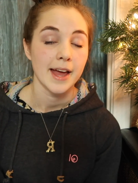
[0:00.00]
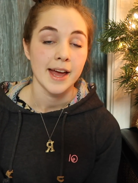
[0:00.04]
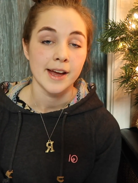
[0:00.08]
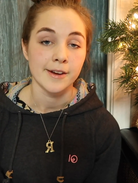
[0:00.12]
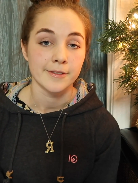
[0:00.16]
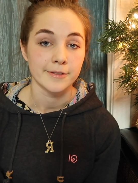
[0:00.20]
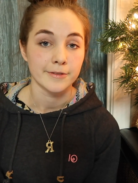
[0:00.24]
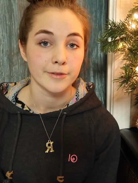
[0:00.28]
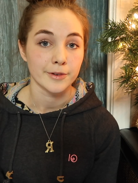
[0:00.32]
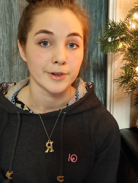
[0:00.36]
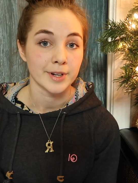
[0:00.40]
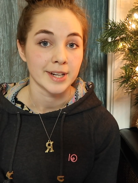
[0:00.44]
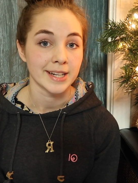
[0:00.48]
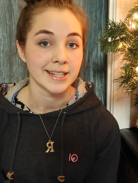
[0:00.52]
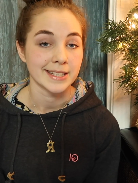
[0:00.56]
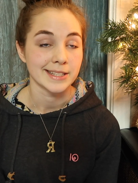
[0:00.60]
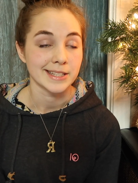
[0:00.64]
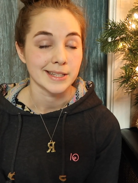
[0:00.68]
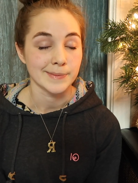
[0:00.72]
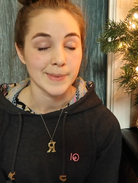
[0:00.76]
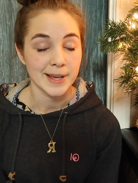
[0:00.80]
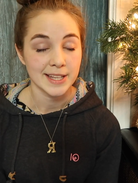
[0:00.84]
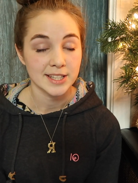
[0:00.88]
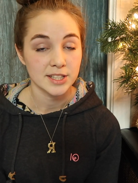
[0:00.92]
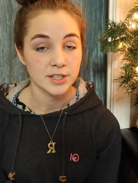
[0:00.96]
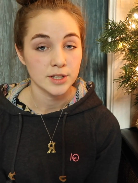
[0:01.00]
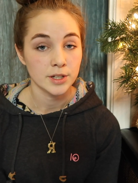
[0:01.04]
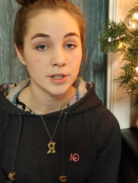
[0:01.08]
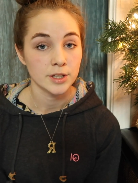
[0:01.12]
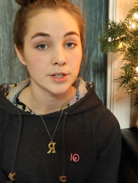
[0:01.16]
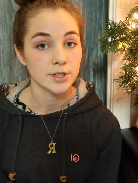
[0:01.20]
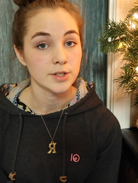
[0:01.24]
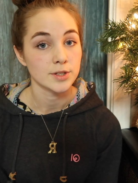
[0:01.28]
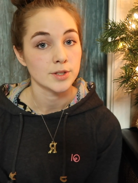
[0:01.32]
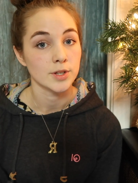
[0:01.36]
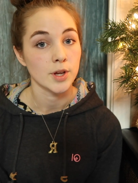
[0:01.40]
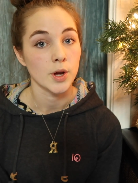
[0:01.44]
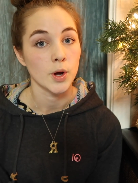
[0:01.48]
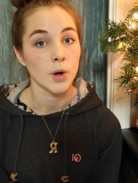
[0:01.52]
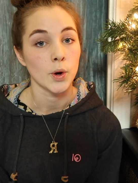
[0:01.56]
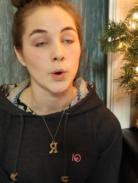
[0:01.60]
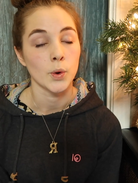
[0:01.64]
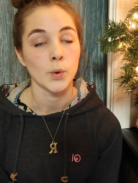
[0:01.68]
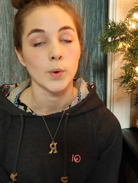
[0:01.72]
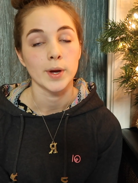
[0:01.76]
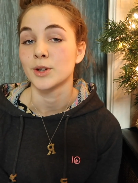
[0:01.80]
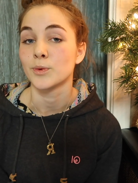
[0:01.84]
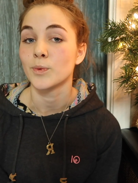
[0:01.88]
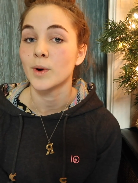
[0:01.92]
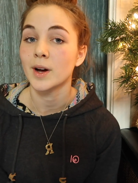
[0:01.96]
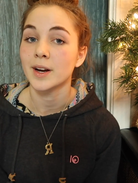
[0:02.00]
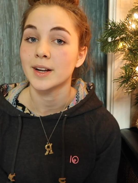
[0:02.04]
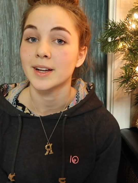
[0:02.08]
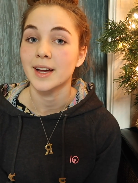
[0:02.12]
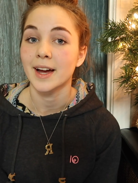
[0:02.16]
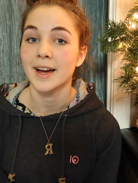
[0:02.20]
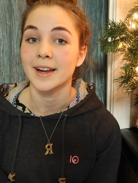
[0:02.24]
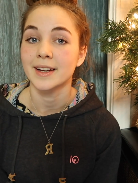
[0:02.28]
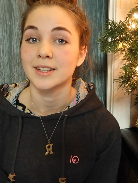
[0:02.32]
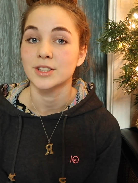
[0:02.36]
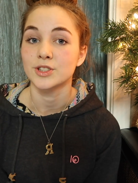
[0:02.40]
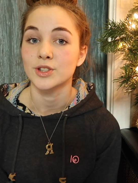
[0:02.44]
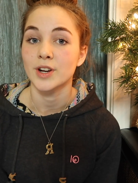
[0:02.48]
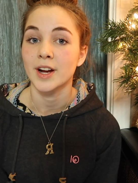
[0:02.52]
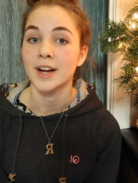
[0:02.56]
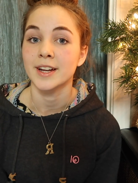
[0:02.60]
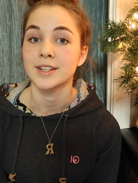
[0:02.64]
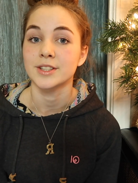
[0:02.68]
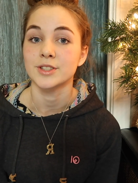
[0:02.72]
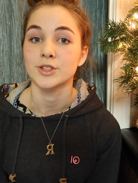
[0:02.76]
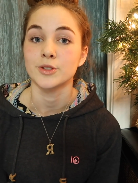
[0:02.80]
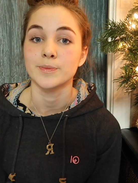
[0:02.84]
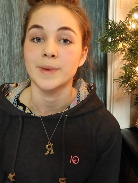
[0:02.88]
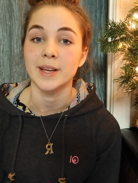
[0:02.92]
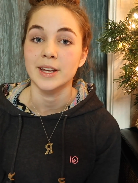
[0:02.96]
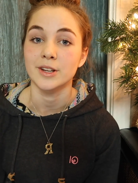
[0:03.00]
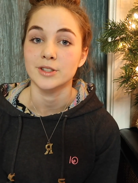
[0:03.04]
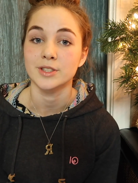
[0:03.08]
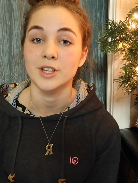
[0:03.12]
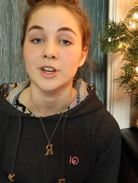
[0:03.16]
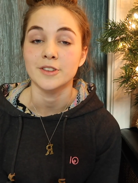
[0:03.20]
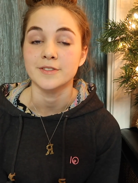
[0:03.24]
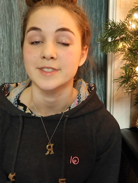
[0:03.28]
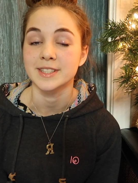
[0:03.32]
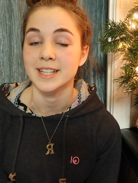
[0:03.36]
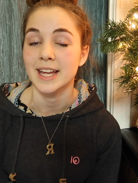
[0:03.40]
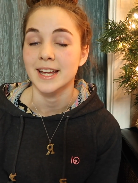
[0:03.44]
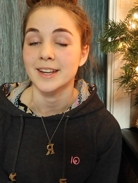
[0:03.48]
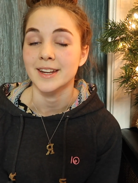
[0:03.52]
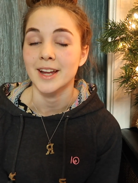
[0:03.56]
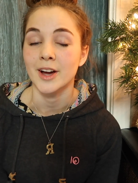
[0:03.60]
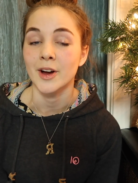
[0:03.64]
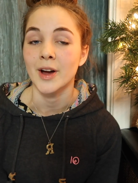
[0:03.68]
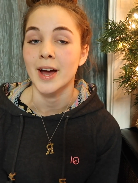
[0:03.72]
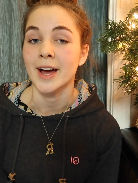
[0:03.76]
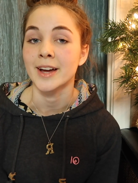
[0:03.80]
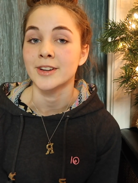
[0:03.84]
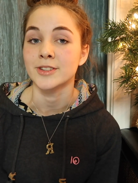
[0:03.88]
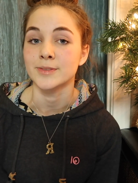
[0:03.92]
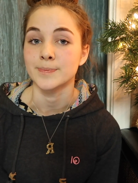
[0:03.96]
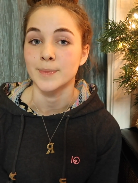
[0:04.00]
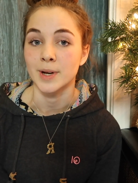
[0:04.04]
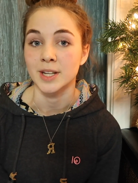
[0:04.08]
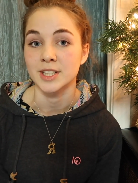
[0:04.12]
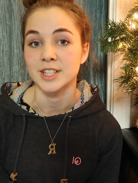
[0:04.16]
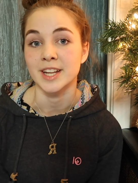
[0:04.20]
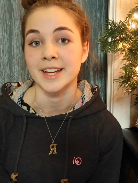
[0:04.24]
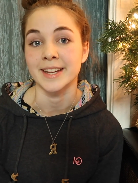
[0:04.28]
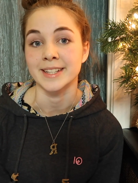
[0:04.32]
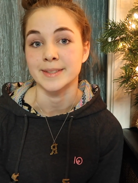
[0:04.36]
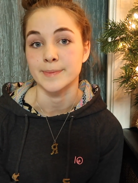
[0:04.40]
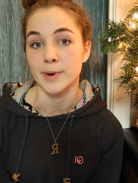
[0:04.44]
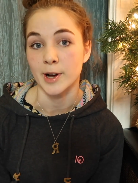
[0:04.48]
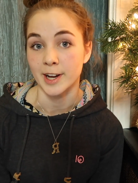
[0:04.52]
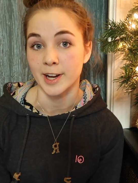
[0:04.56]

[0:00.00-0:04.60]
every semester, so you want to kind of try to make yourself stand out as much as